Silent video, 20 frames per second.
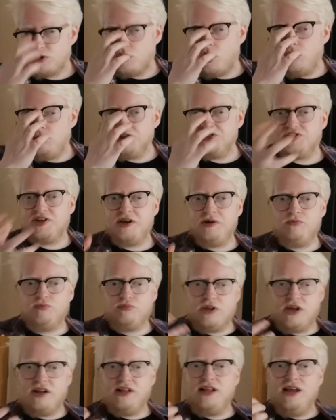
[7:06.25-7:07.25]
Almost like
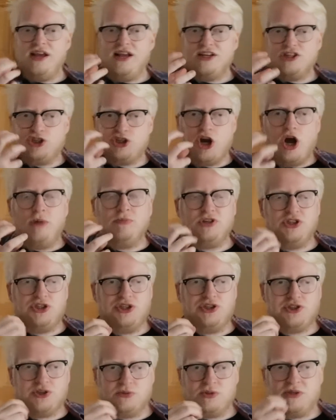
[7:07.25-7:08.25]
that sharpness
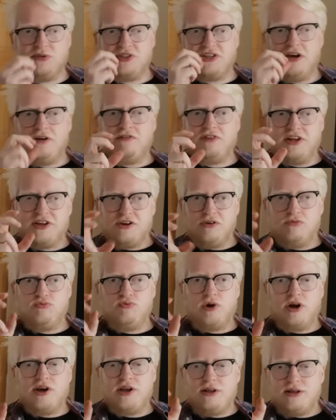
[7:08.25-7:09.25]
you sometimes get with like a
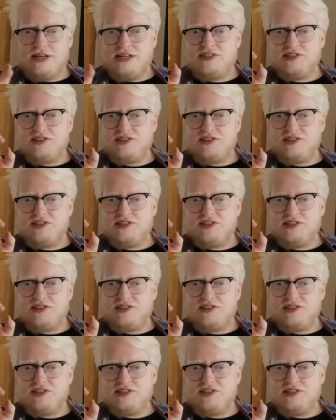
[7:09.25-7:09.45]
ripe.